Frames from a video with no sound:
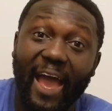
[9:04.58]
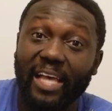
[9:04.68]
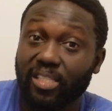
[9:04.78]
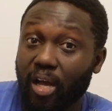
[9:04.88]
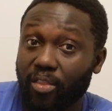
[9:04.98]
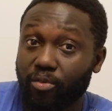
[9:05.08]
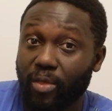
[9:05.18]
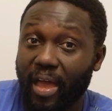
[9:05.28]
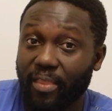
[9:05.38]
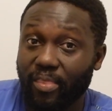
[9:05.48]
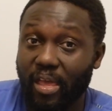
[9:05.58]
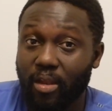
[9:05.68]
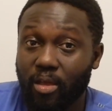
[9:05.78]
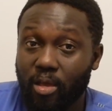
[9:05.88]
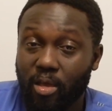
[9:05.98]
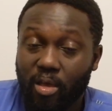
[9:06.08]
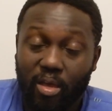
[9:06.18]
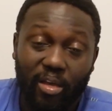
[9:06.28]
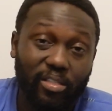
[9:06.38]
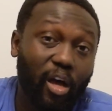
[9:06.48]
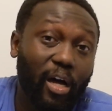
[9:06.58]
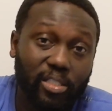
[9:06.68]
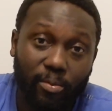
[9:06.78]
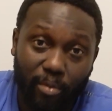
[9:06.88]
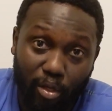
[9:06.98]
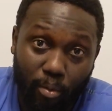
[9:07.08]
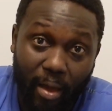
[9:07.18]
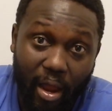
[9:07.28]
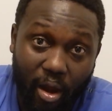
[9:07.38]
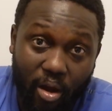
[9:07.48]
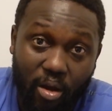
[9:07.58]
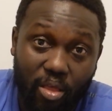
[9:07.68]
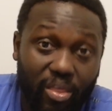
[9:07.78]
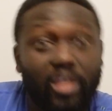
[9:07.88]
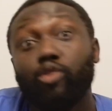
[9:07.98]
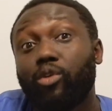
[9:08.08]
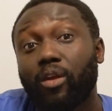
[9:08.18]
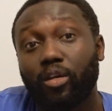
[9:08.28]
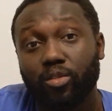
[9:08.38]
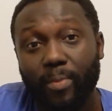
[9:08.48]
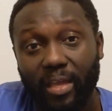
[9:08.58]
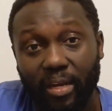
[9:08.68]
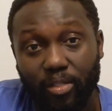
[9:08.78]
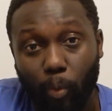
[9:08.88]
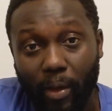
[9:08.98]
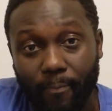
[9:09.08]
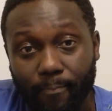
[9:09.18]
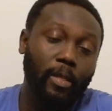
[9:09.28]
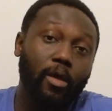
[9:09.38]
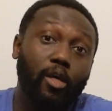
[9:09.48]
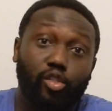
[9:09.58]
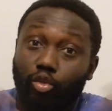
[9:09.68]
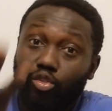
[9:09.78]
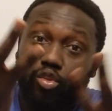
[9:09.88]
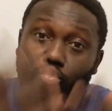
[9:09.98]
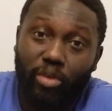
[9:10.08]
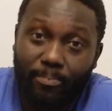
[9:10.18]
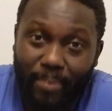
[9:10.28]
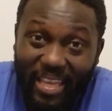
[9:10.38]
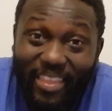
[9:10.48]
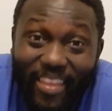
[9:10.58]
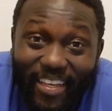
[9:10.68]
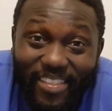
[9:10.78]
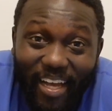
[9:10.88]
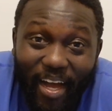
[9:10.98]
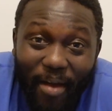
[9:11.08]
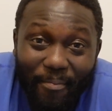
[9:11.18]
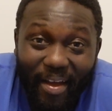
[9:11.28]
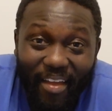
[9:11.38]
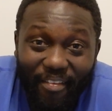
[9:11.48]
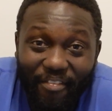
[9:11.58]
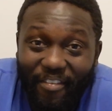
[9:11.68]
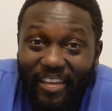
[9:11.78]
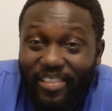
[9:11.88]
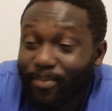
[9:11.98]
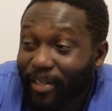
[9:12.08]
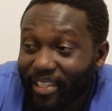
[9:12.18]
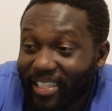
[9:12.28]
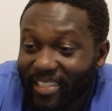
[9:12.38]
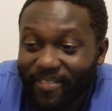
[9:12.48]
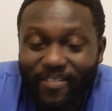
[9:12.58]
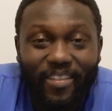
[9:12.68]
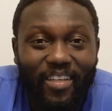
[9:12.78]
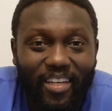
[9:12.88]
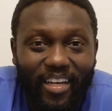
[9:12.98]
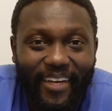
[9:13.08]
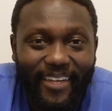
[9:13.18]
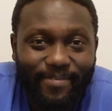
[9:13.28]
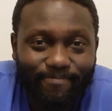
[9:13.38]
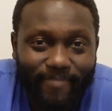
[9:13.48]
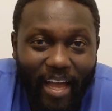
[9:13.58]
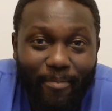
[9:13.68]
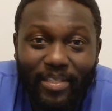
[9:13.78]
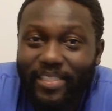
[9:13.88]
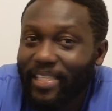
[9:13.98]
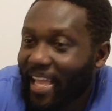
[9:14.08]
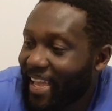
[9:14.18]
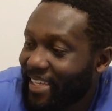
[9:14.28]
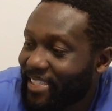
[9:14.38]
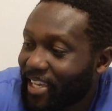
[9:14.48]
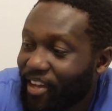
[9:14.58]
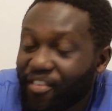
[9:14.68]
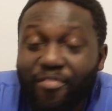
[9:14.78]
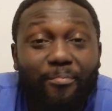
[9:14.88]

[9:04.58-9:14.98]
has gone through that, that is awesome and you admire, then you can also make it as well. So those are three big things on my Facebook. Um, I miss the days of